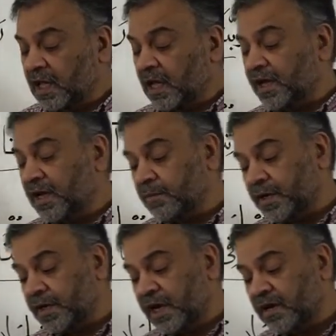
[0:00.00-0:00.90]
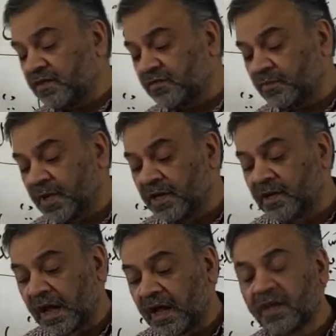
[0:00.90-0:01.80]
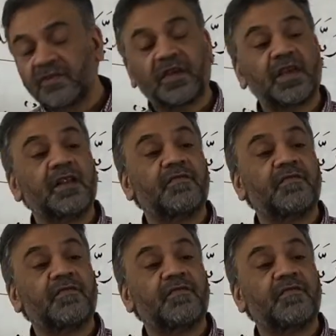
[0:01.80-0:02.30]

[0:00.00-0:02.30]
And number 10 is man hazahil